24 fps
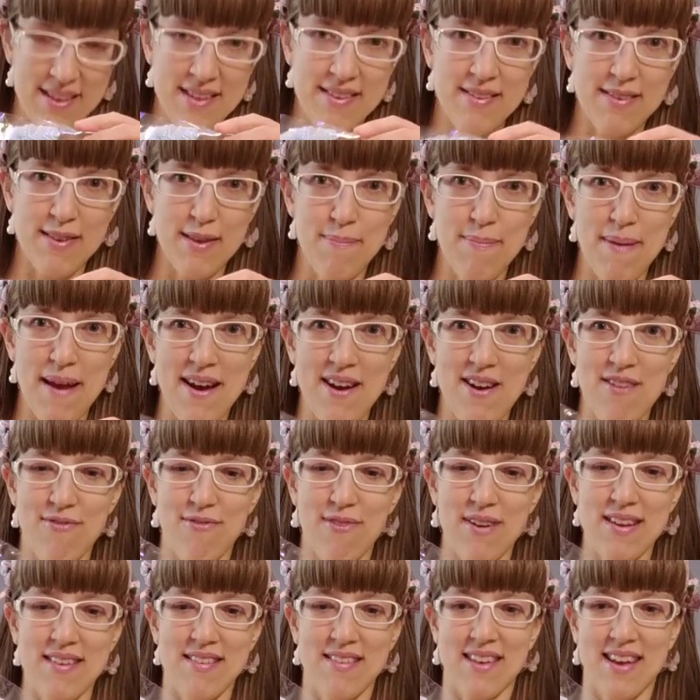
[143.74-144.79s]
This is a pair
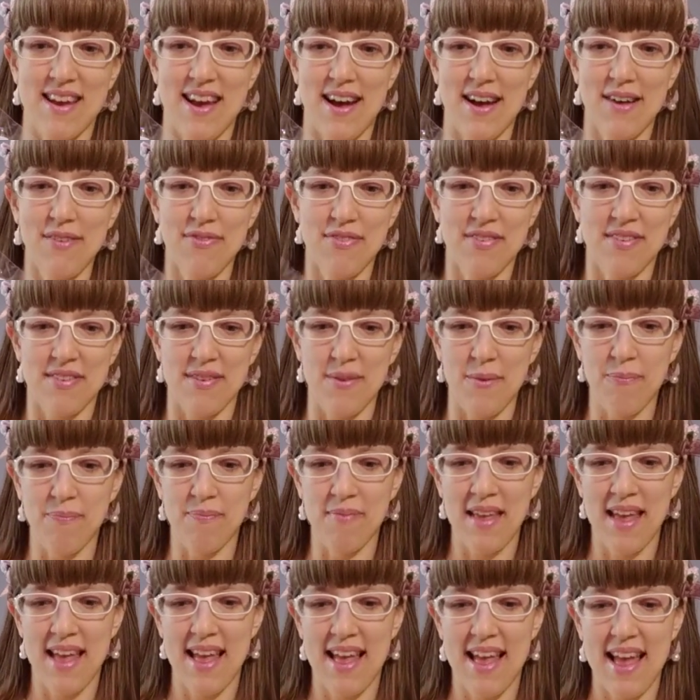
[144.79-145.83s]
of wrist cuffs,
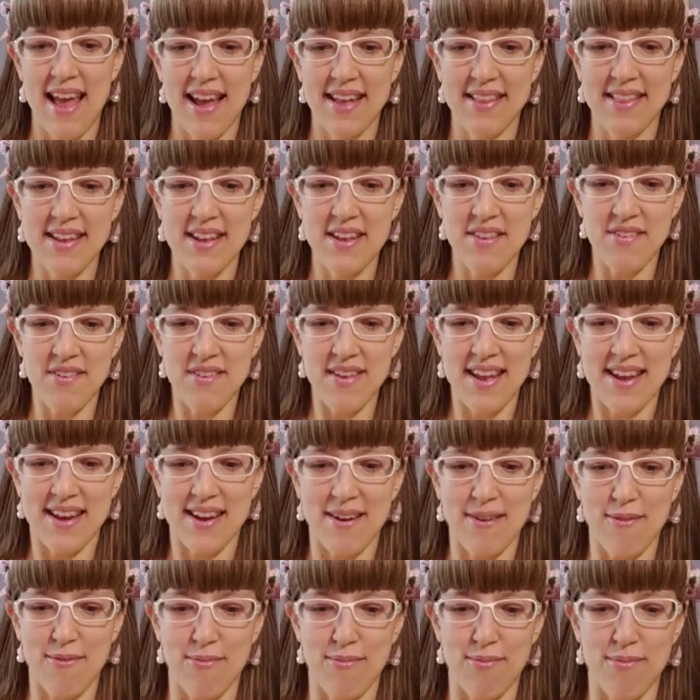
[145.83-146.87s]
and these are
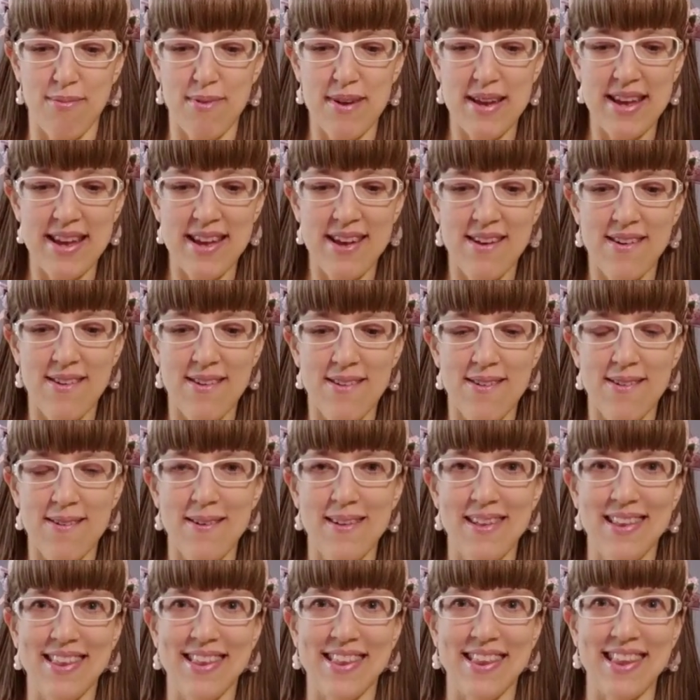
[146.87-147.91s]
like a
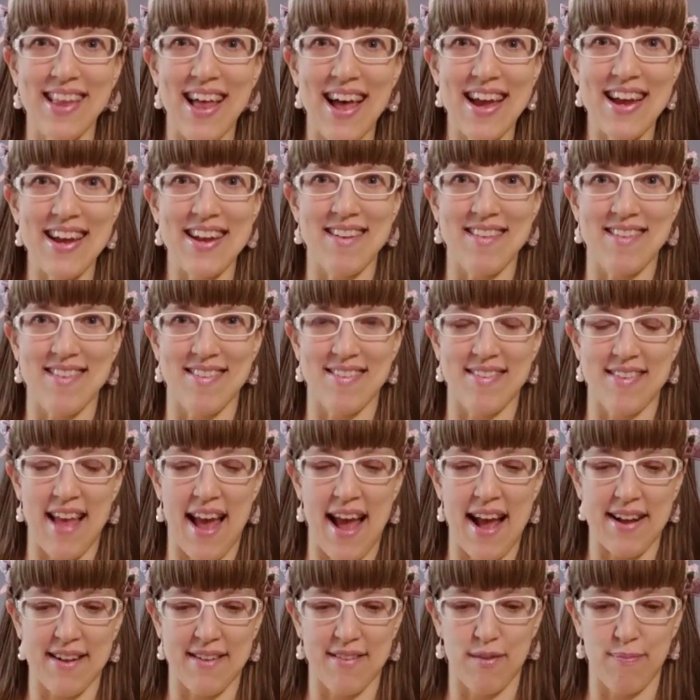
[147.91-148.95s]
real light
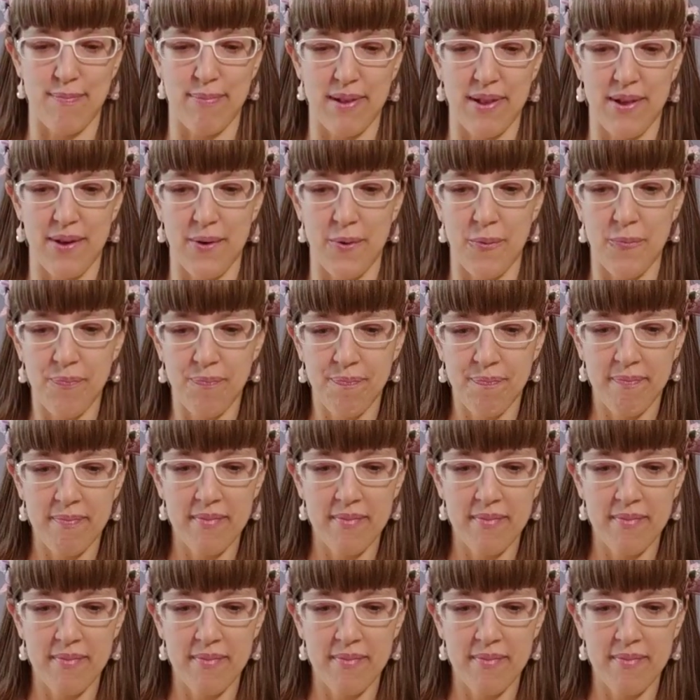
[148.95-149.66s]
Saks blue.